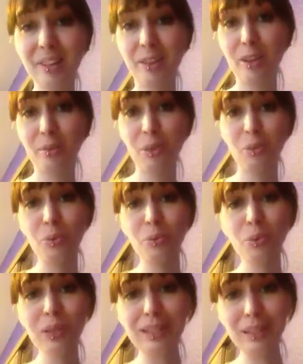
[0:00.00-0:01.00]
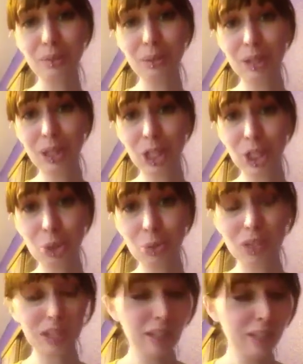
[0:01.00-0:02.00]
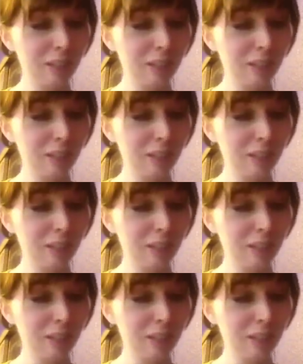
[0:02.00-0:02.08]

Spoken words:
They're going to be really, really cute.